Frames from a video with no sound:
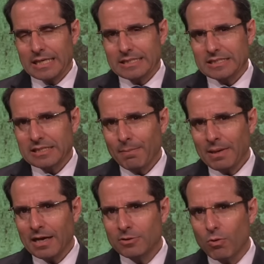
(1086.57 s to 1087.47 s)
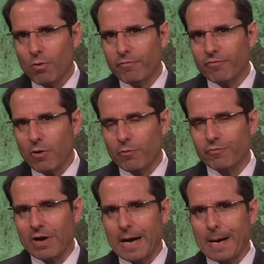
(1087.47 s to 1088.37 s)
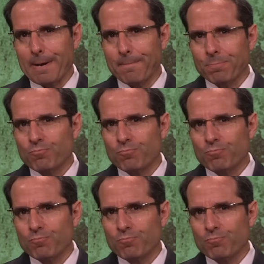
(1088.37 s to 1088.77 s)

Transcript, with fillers: some kind of, of uh,